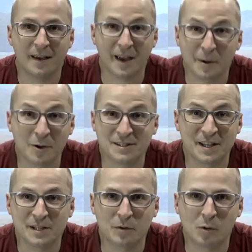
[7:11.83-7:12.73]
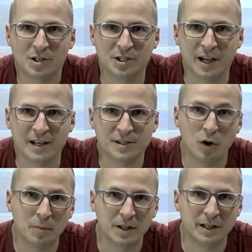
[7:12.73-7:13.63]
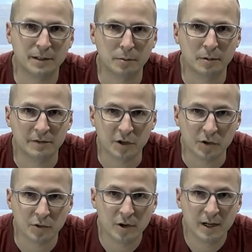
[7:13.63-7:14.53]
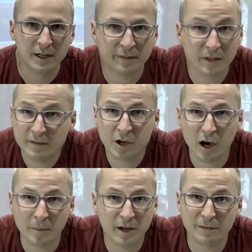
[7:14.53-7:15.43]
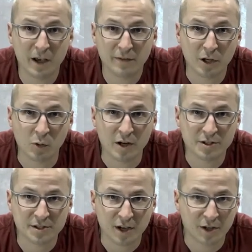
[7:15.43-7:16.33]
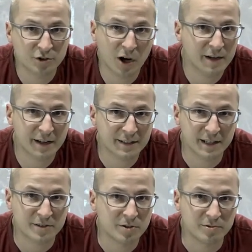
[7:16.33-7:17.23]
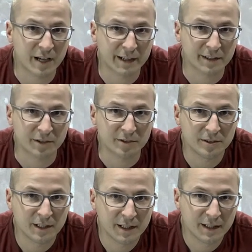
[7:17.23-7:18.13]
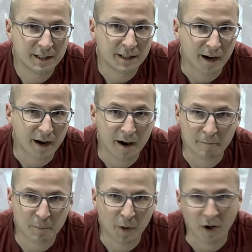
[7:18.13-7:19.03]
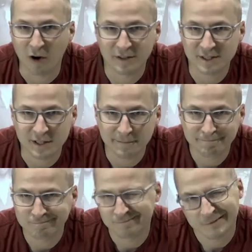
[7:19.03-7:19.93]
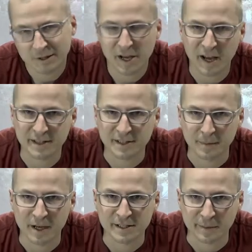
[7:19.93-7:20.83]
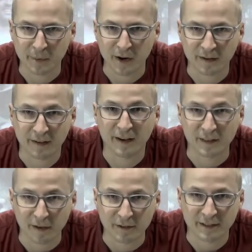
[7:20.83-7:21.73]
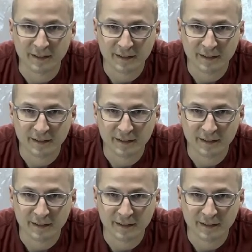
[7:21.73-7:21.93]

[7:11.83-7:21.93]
Anyways, thanks for watching, guys. I hope you liked the review. Leave a comment if you have any questions. I tried not to get too technical, but honestly, it's an amazing product. I love it.